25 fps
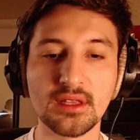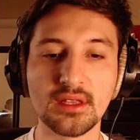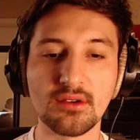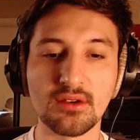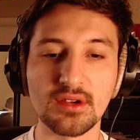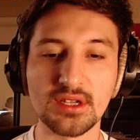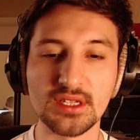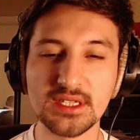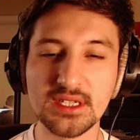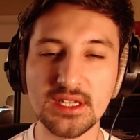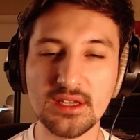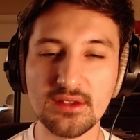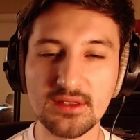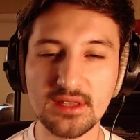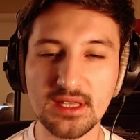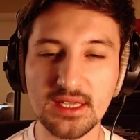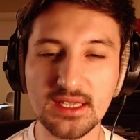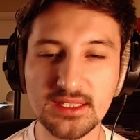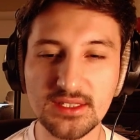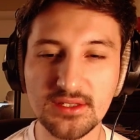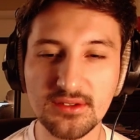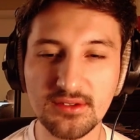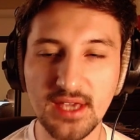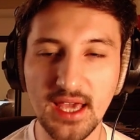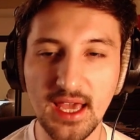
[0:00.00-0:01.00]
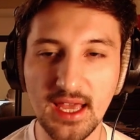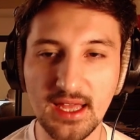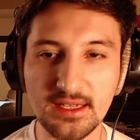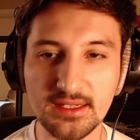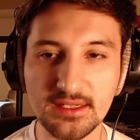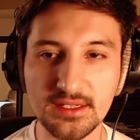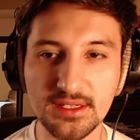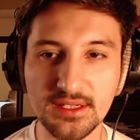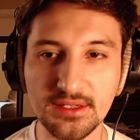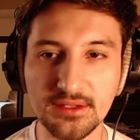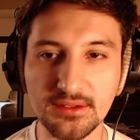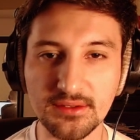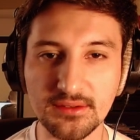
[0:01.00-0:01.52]
there are still things you can't
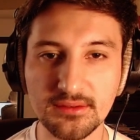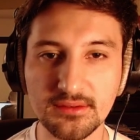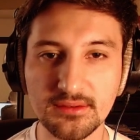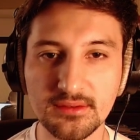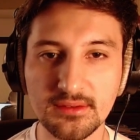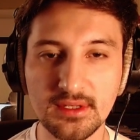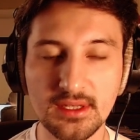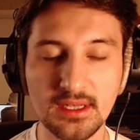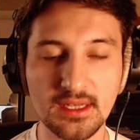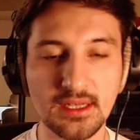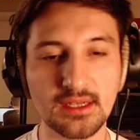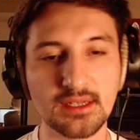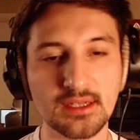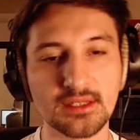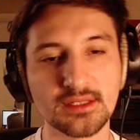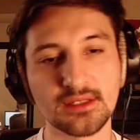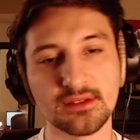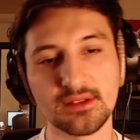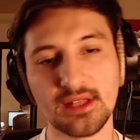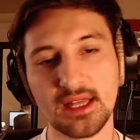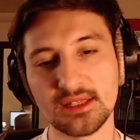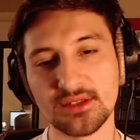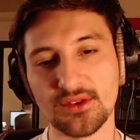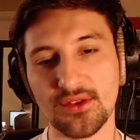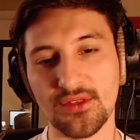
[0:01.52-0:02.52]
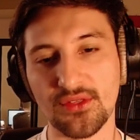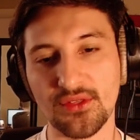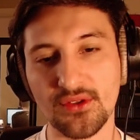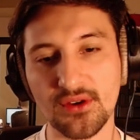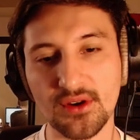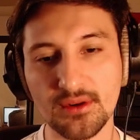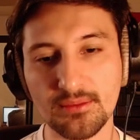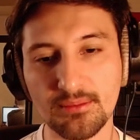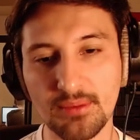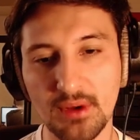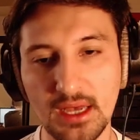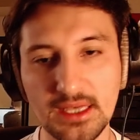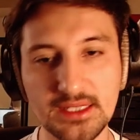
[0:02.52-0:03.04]
do. So that's a
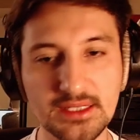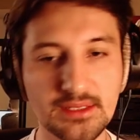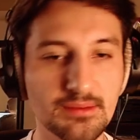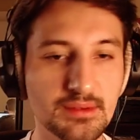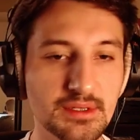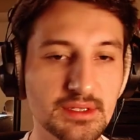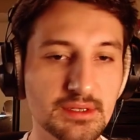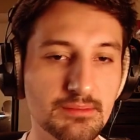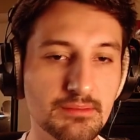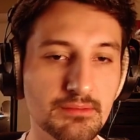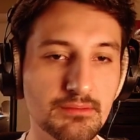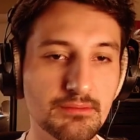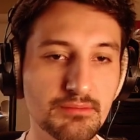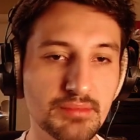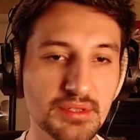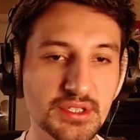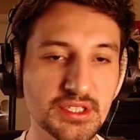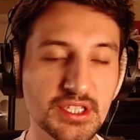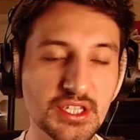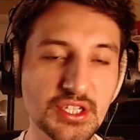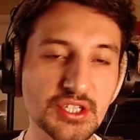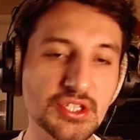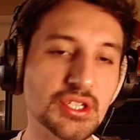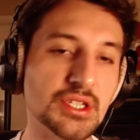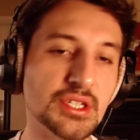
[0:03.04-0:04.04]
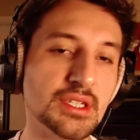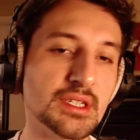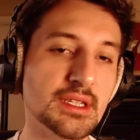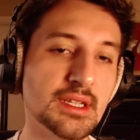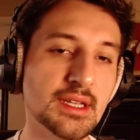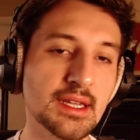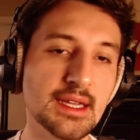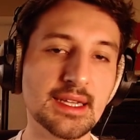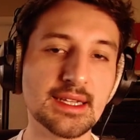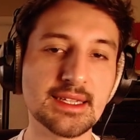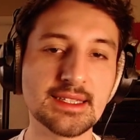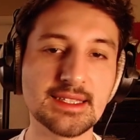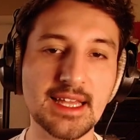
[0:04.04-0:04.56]
third possible position
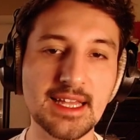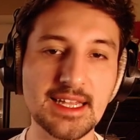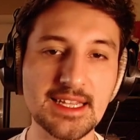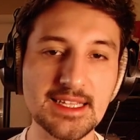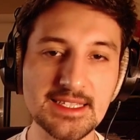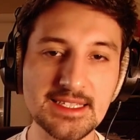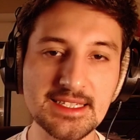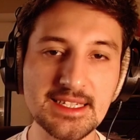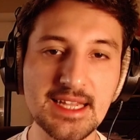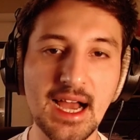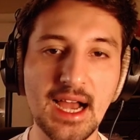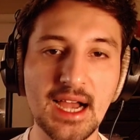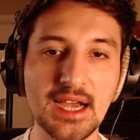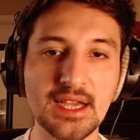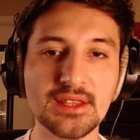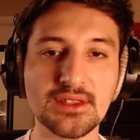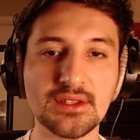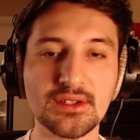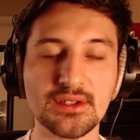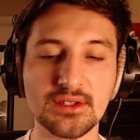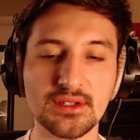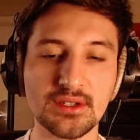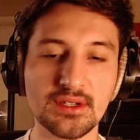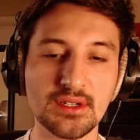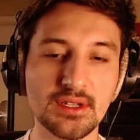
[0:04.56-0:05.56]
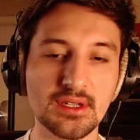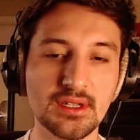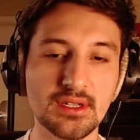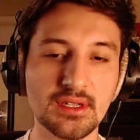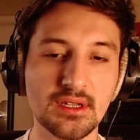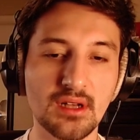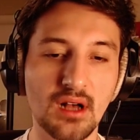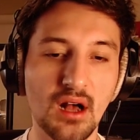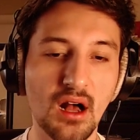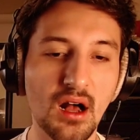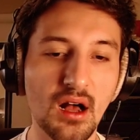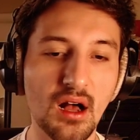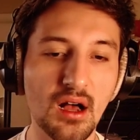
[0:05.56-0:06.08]
that is neither
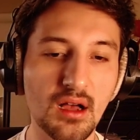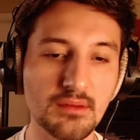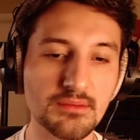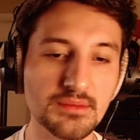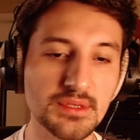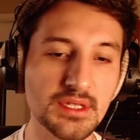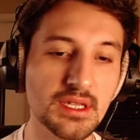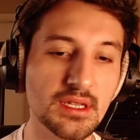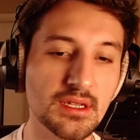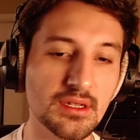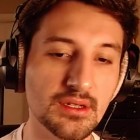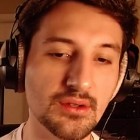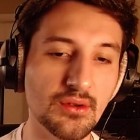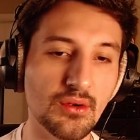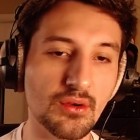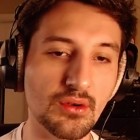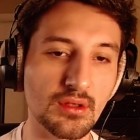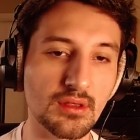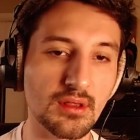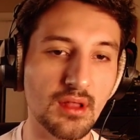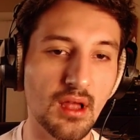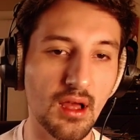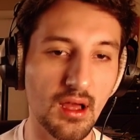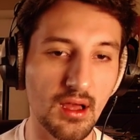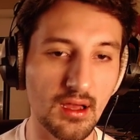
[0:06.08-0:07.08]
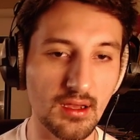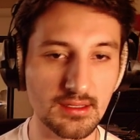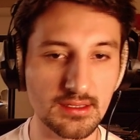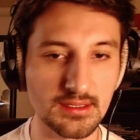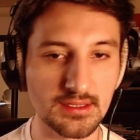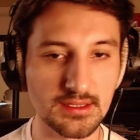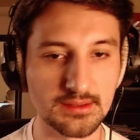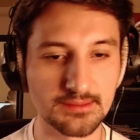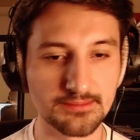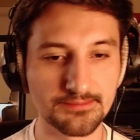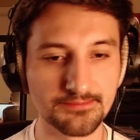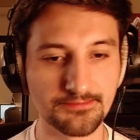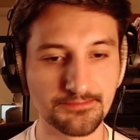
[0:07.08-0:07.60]
Hobbes nor
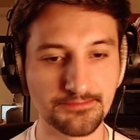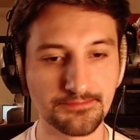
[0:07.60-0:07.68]
Locke's.